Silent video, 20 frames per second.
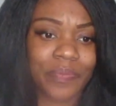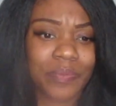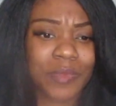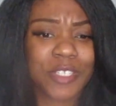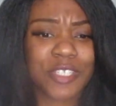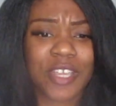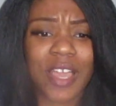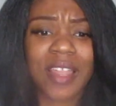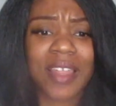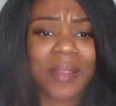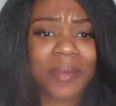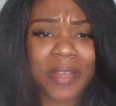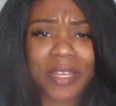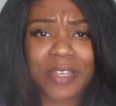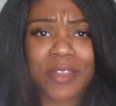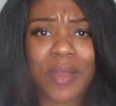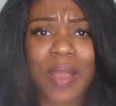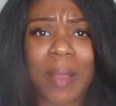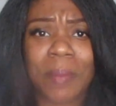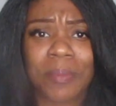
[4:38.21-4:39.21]
But y'all already
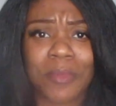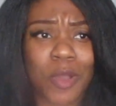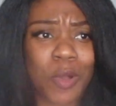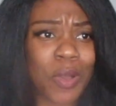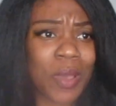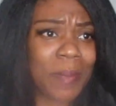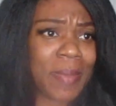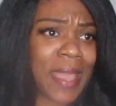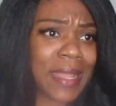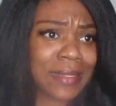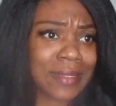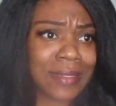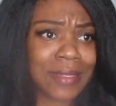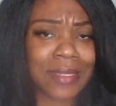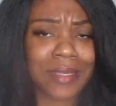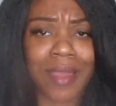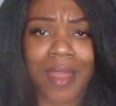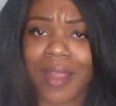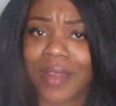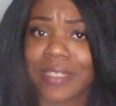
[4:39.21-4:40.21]
know I'm going back to
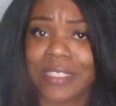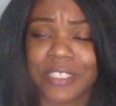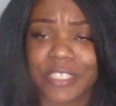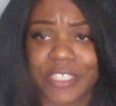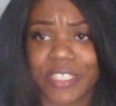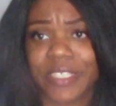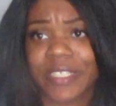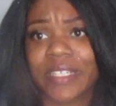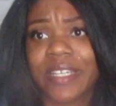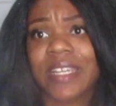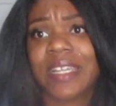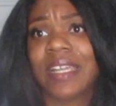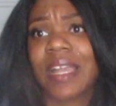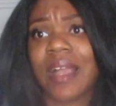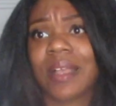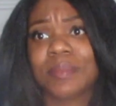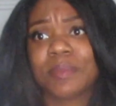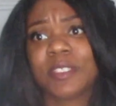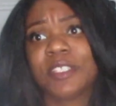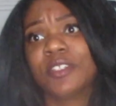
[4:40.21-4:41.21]
DR this year.
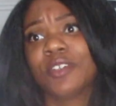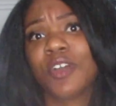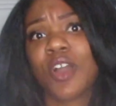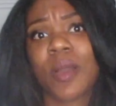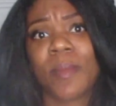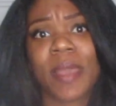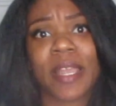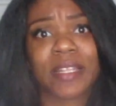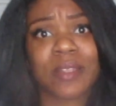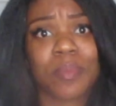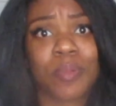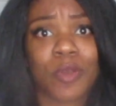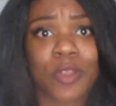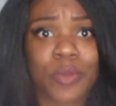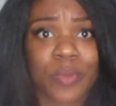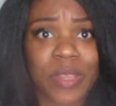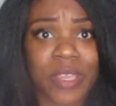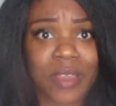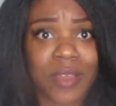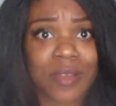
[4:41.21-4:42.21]
I'm still going back to
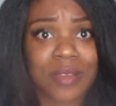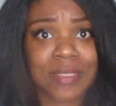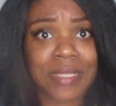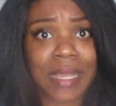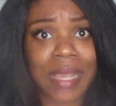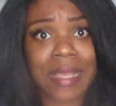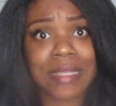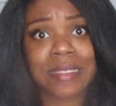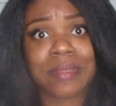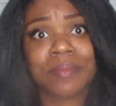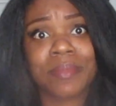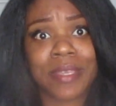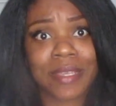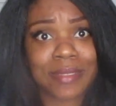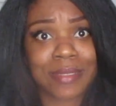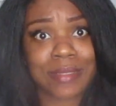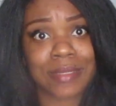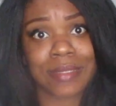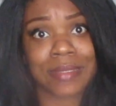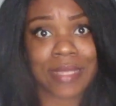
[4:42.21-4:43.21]
Puerto Rico because I got some
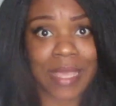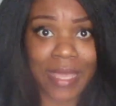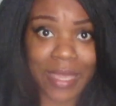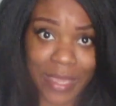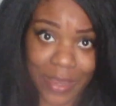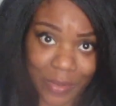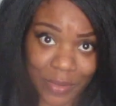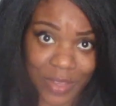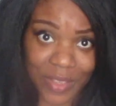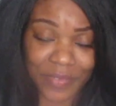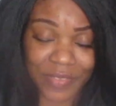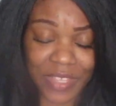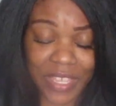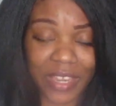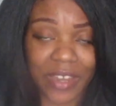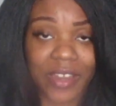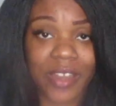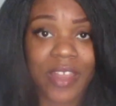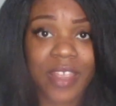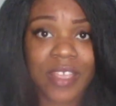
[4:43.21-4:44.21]
business to take care of
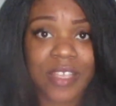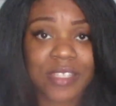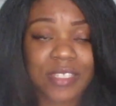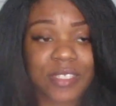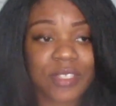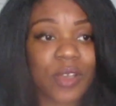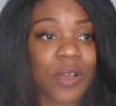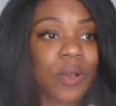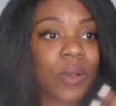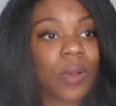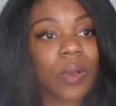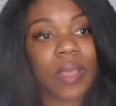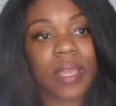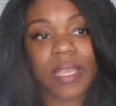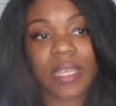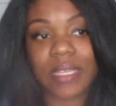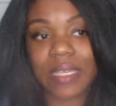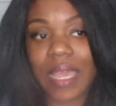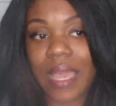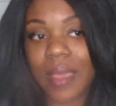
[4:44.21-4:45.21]
there. So
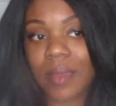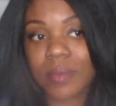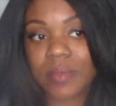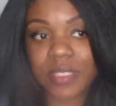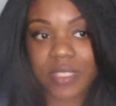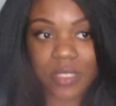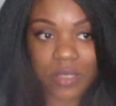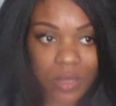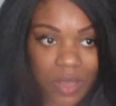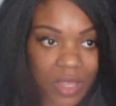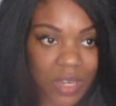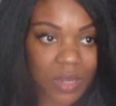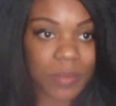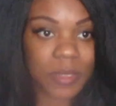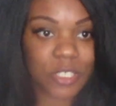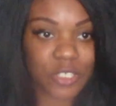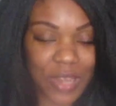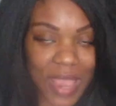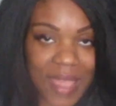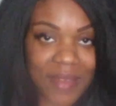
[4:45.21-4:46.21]
I'm still going to
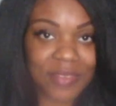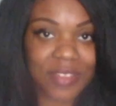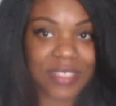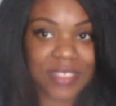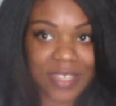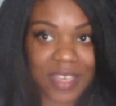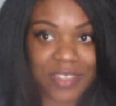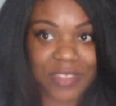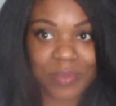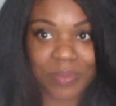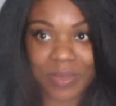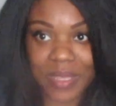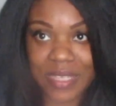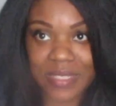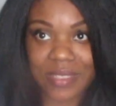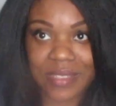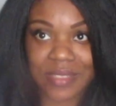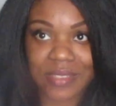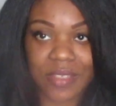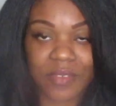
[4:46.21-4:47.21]
be traveling to other
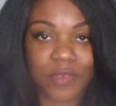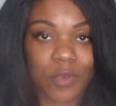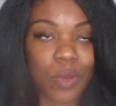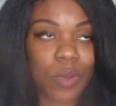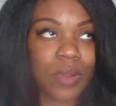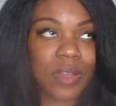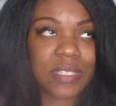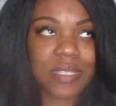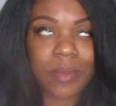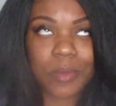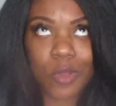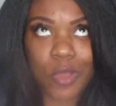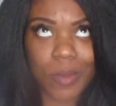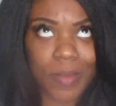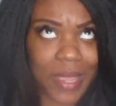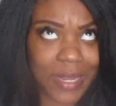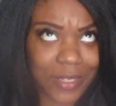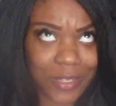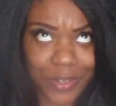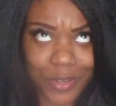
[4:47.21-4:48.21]
places. Of course, I'm going
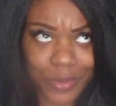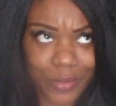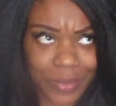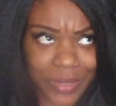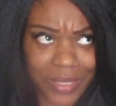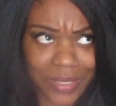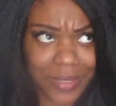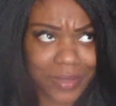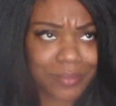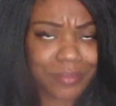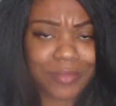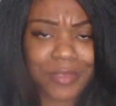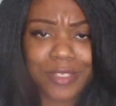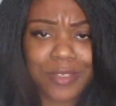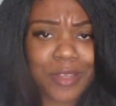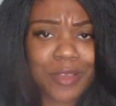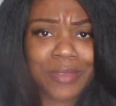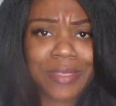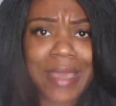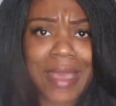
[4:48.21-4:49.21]
back to Korea. You
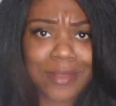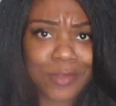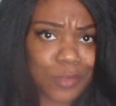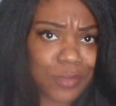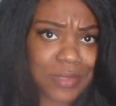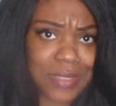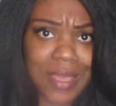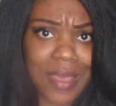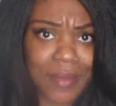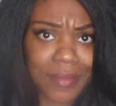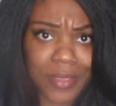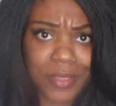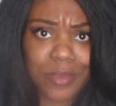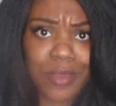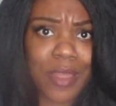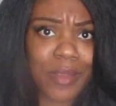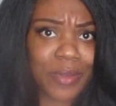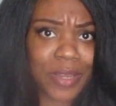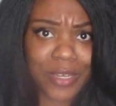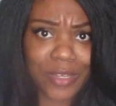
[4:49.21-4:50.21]
know, ya tu sabe, you
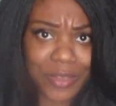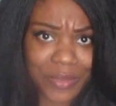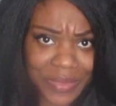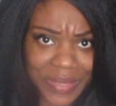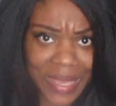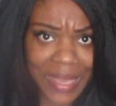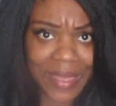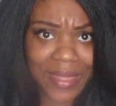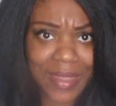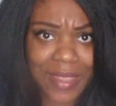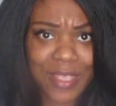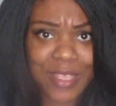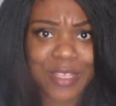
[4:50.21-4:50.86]
already know that.